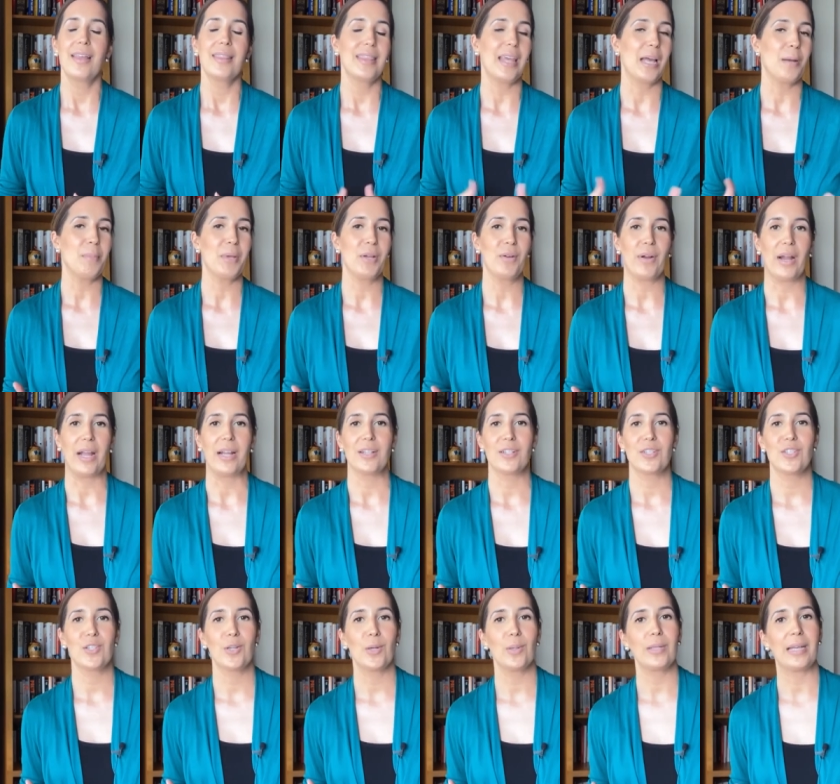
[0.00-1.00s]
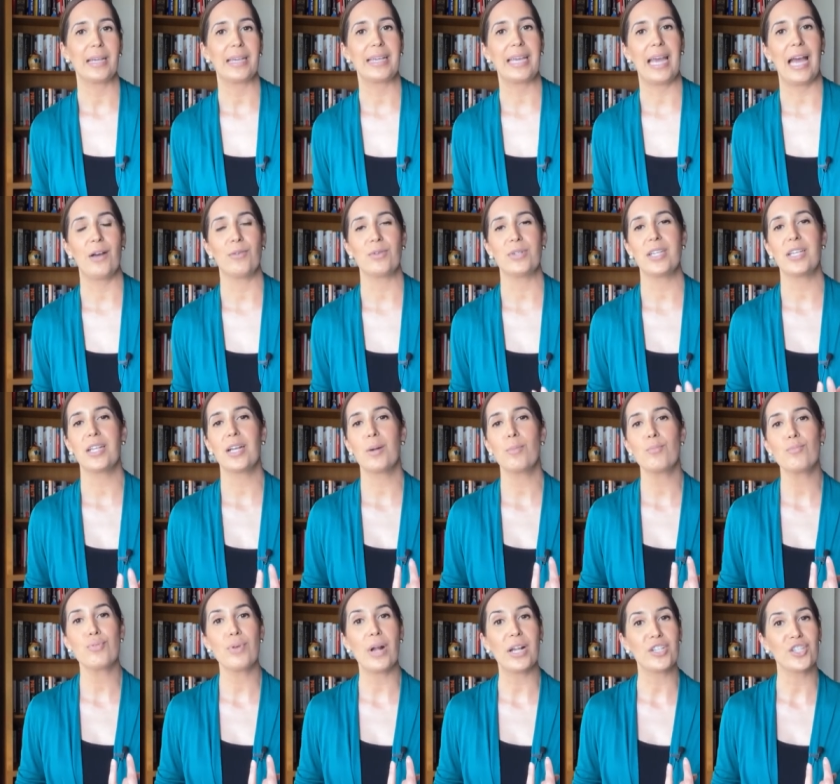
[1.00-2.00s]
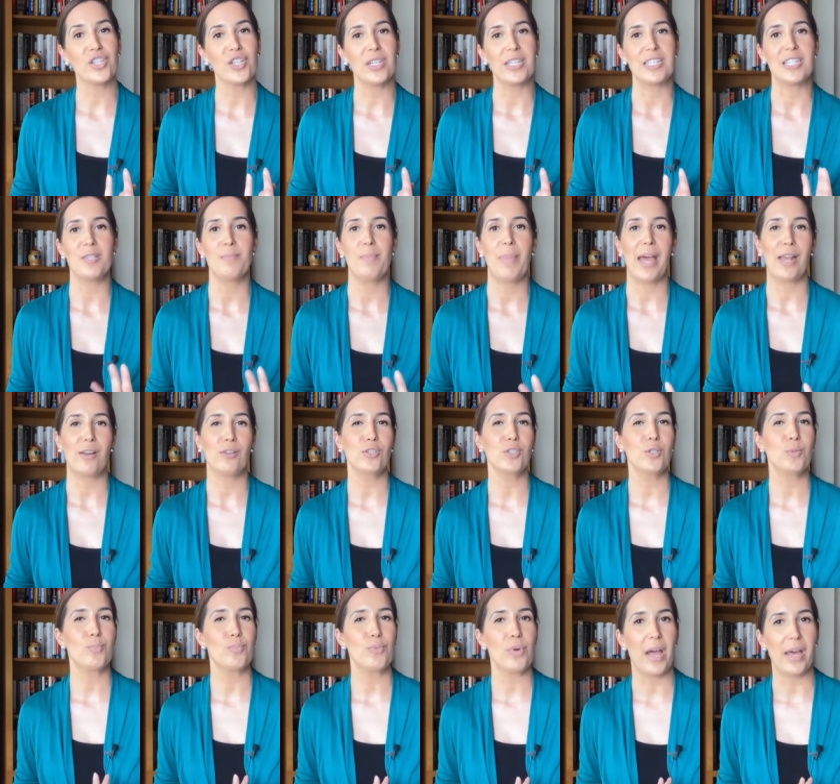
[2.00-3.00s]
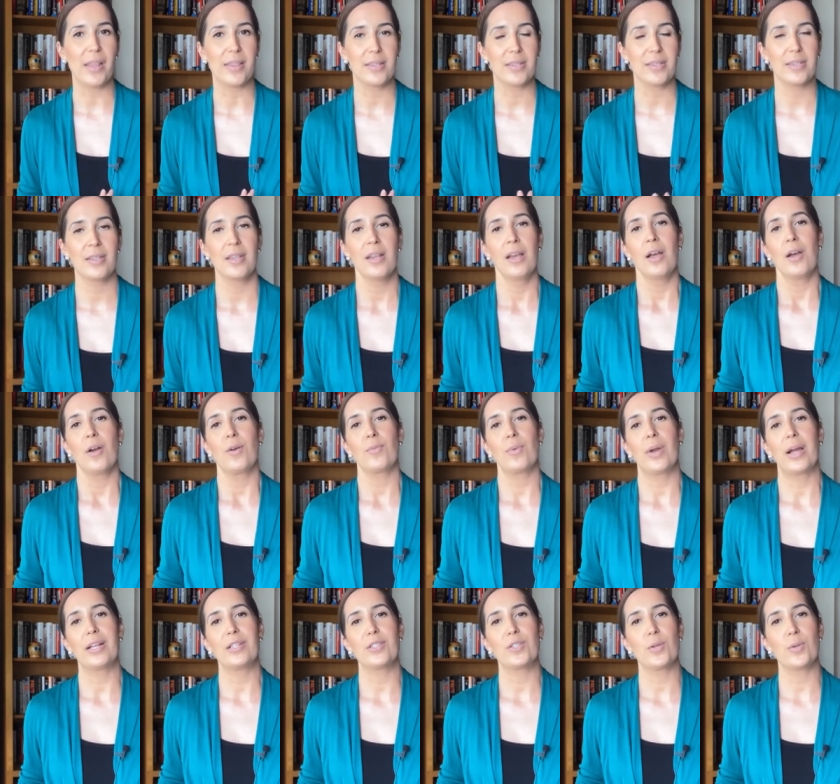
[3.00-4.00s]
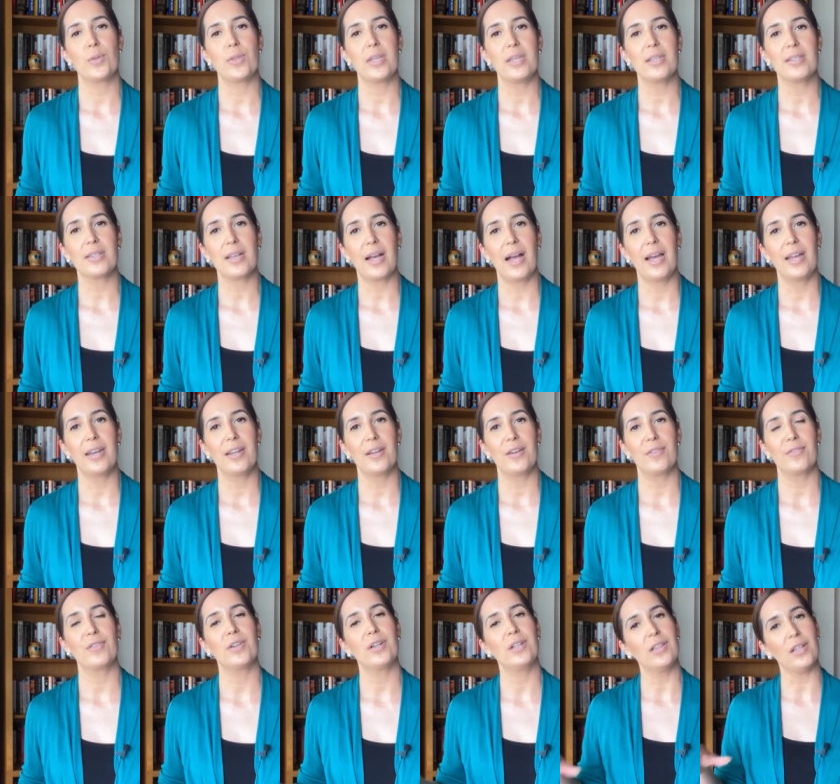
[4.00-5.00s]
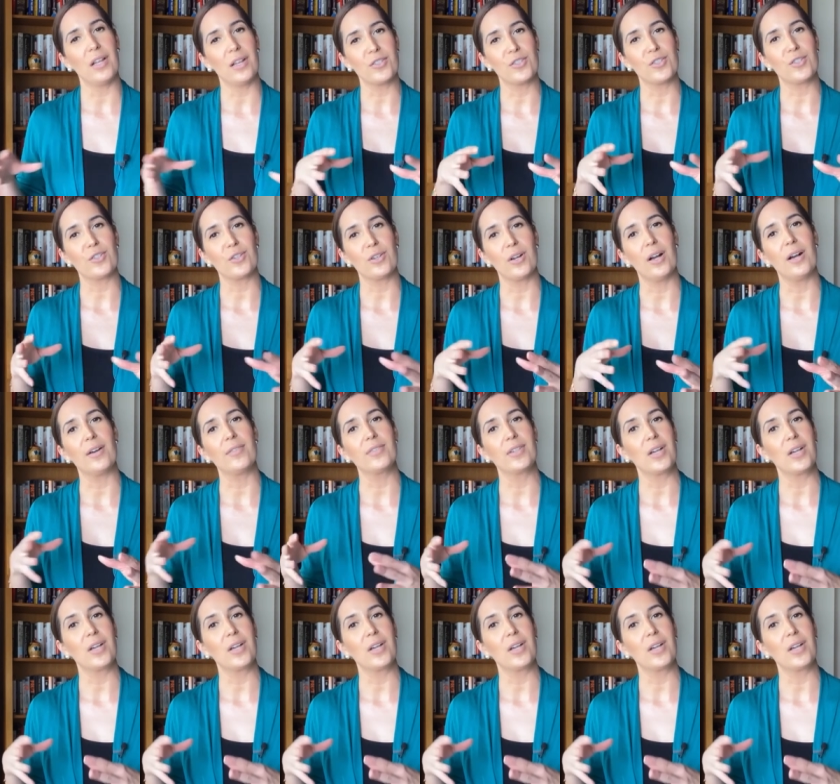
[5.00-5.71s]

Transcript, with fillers: that'd be great. So like counting compressions, battled breaths, right? So these kind of cluster of